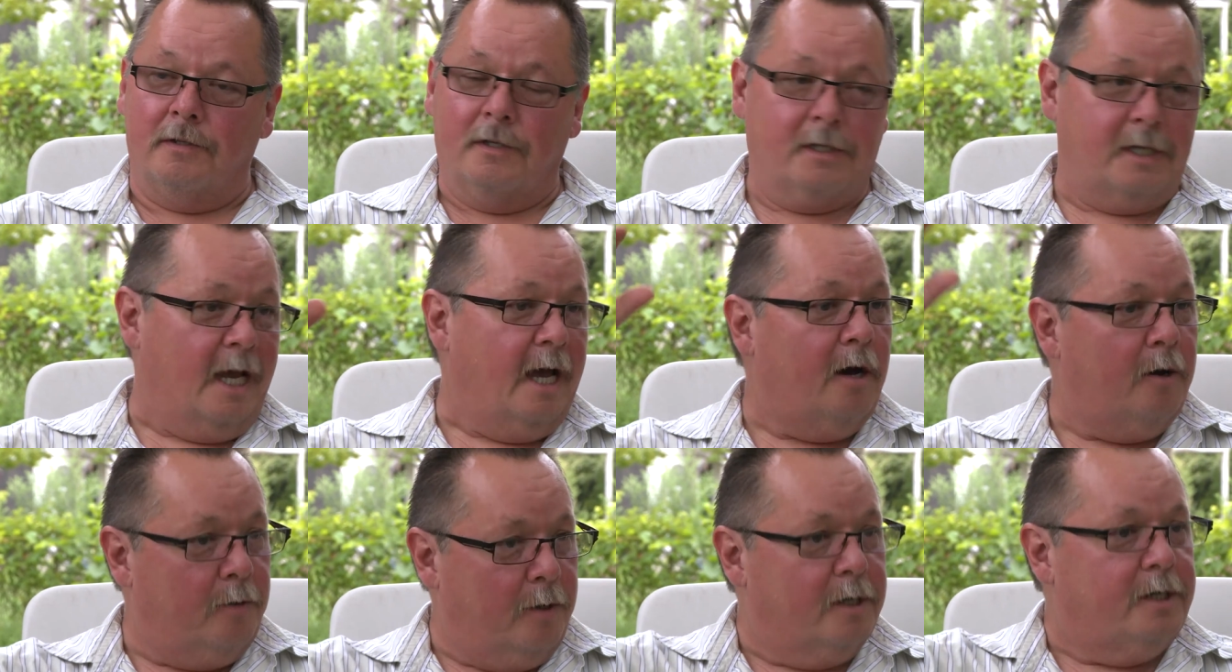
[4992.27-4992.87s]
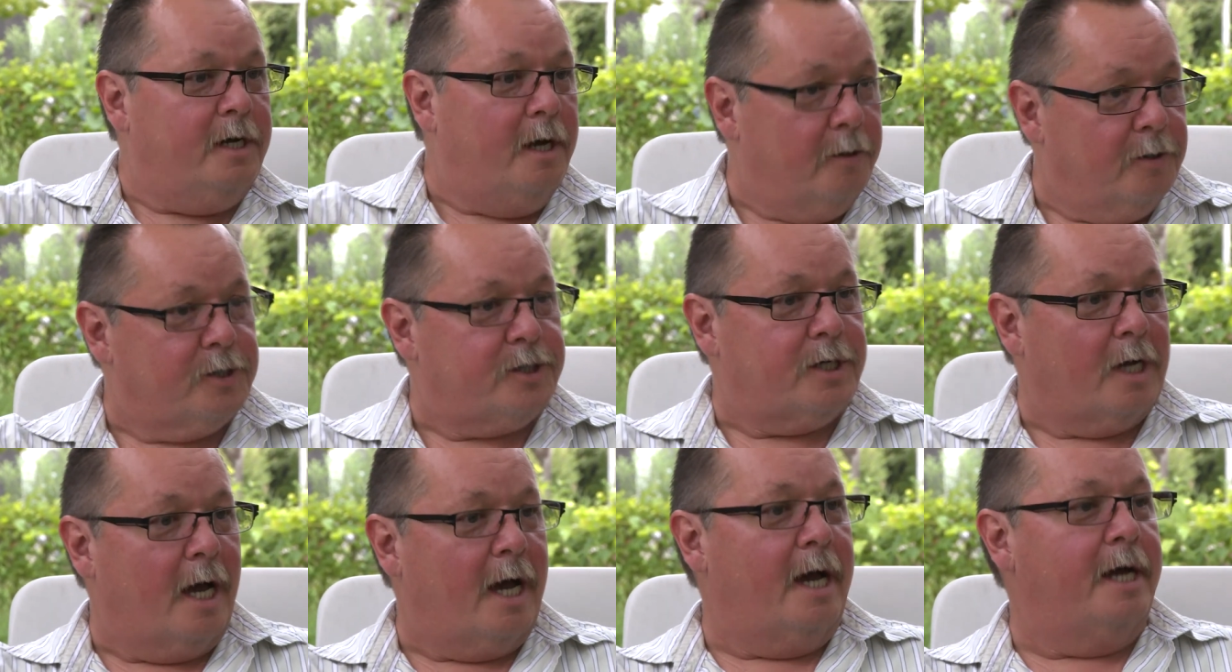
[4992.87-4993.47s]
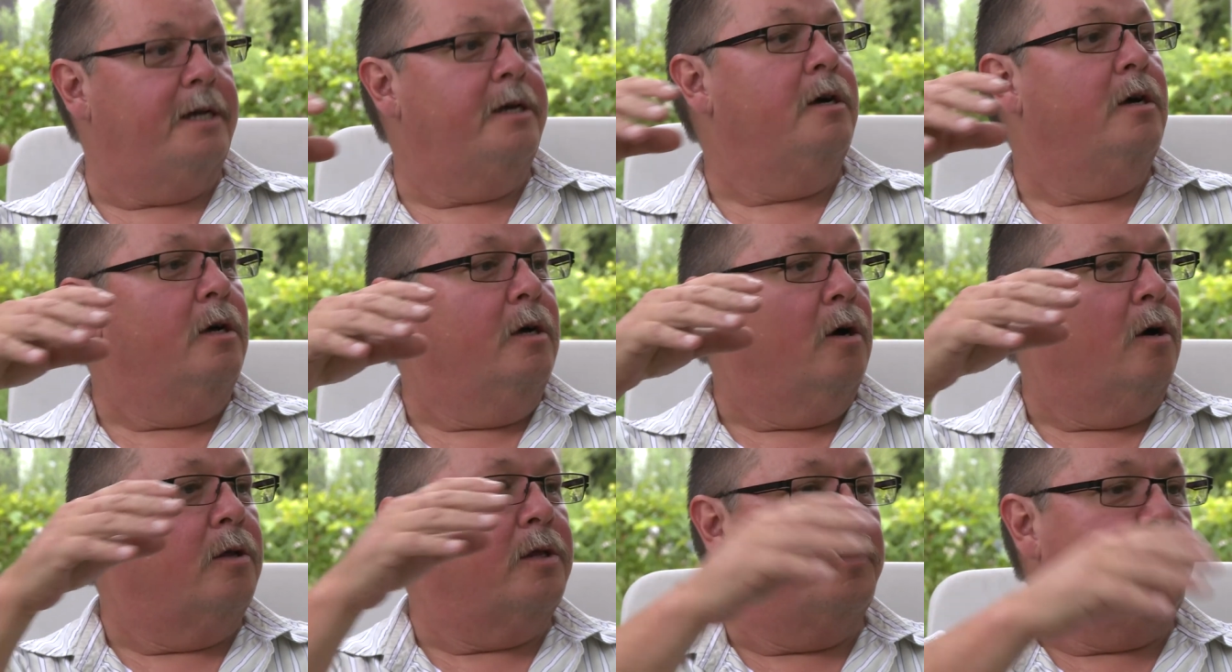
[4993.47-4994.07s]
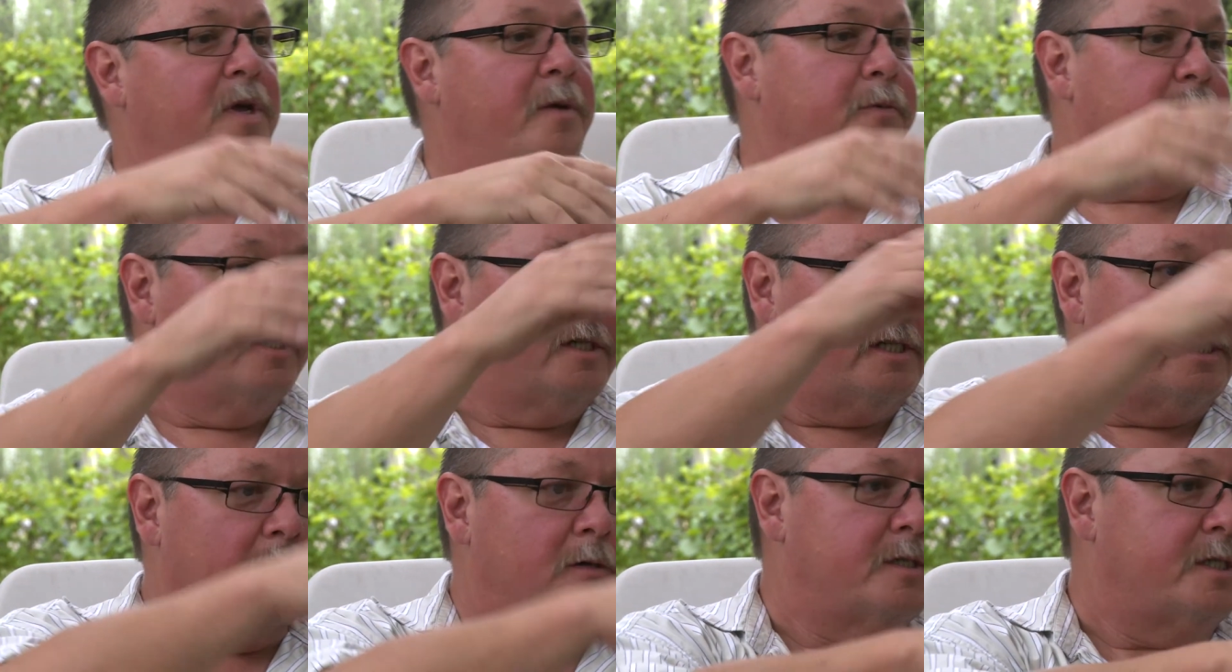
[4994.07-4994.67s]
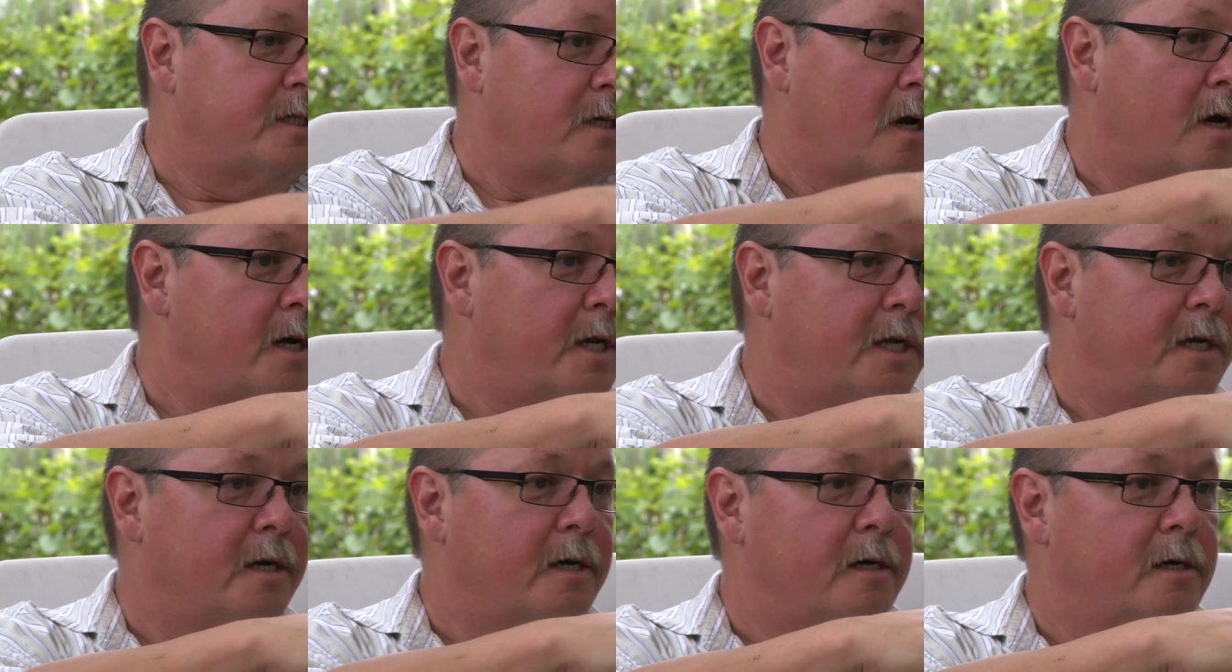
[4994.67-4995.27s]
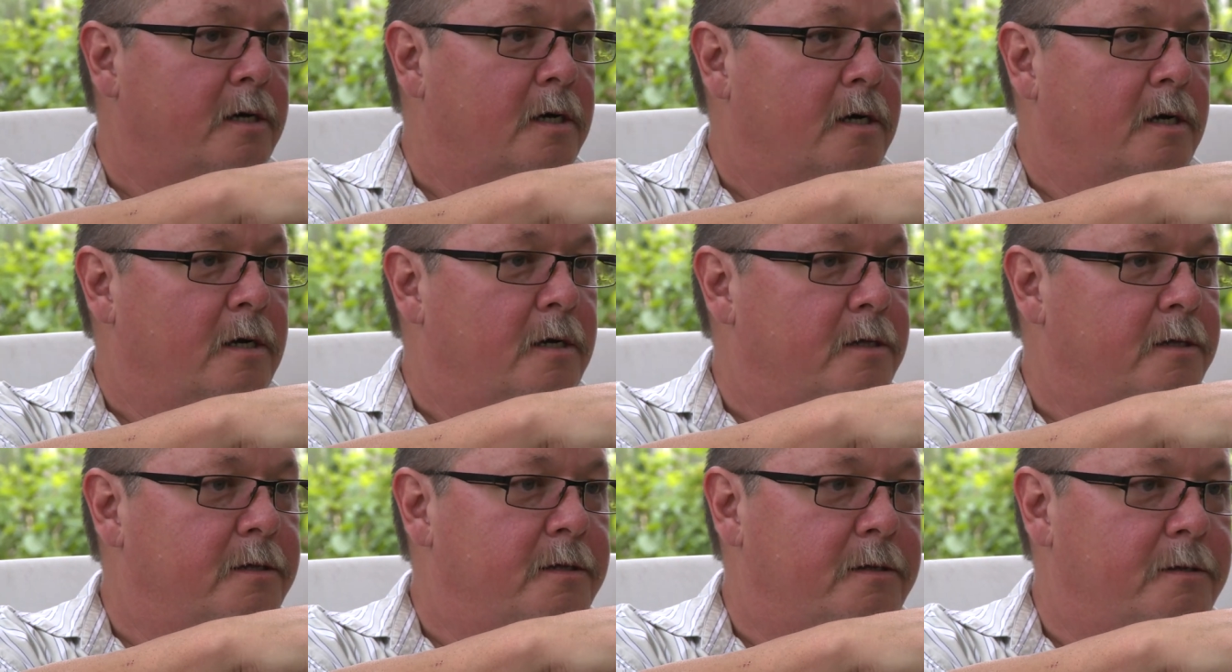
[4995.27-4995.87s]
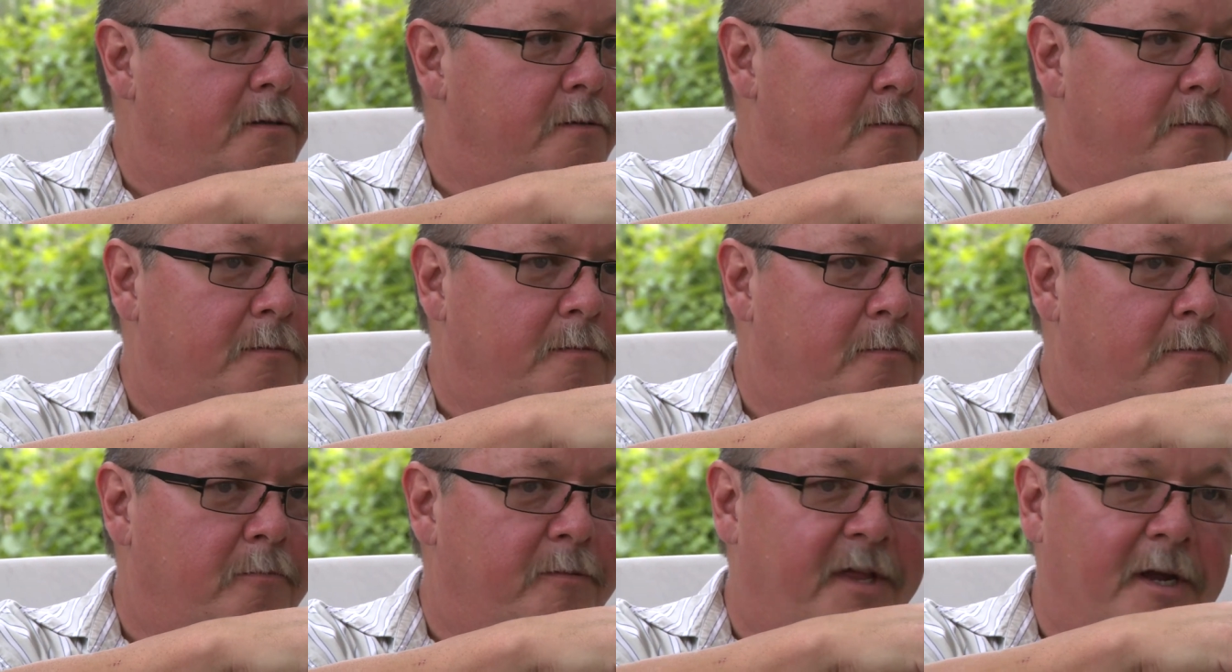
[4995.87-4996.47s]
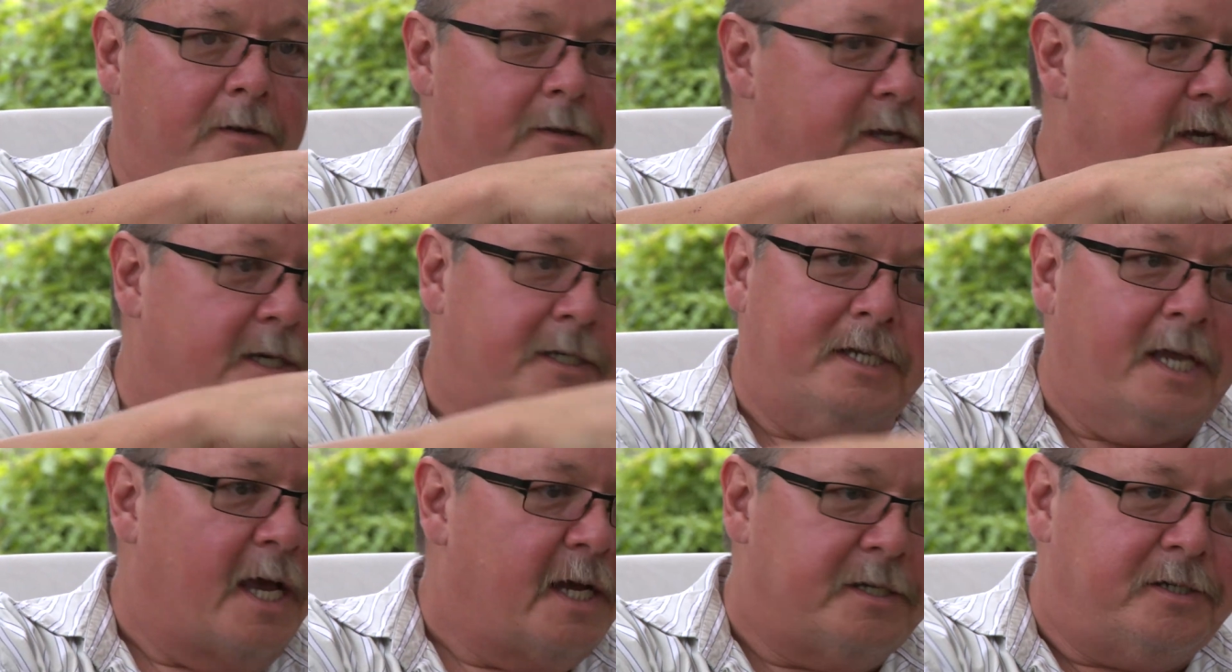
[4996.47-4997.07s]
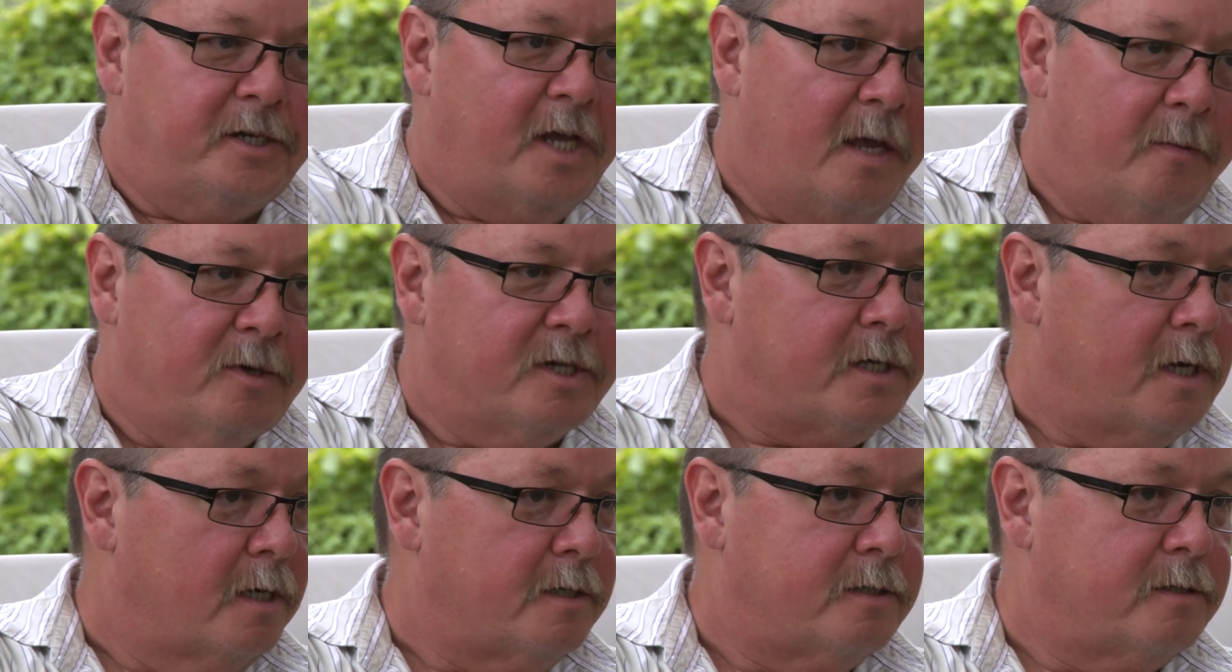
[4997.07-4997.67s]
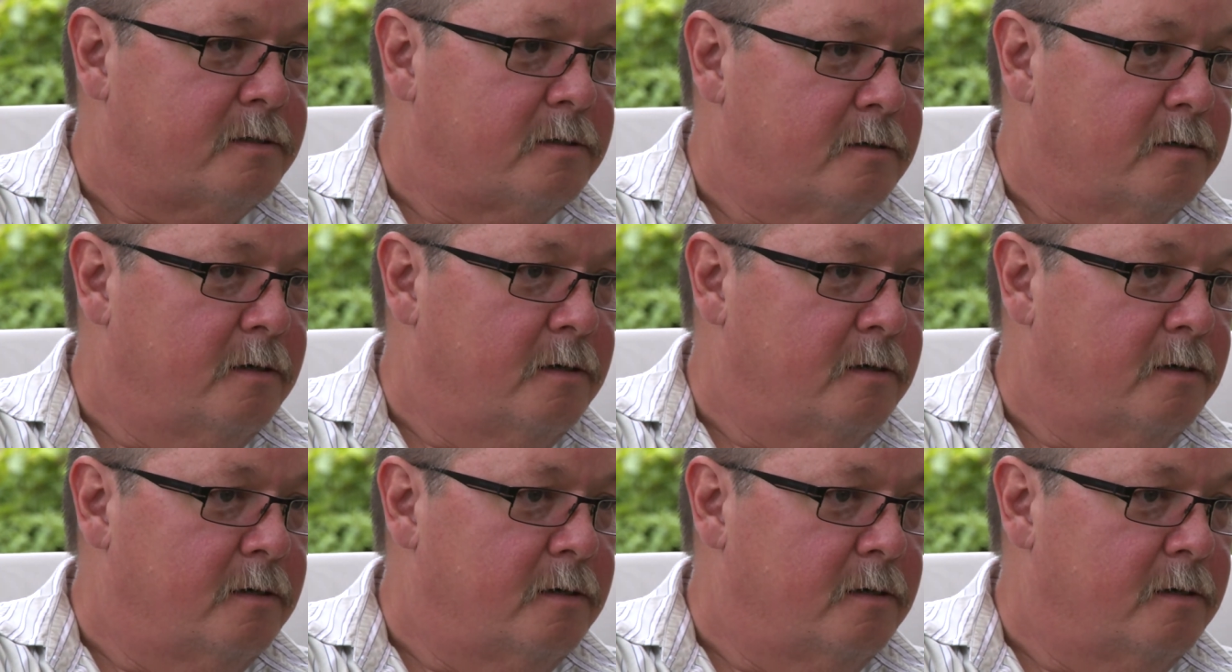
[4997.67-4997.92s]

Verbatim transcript: the town on the other side and the people in South Sarnia, they're the exact same as us.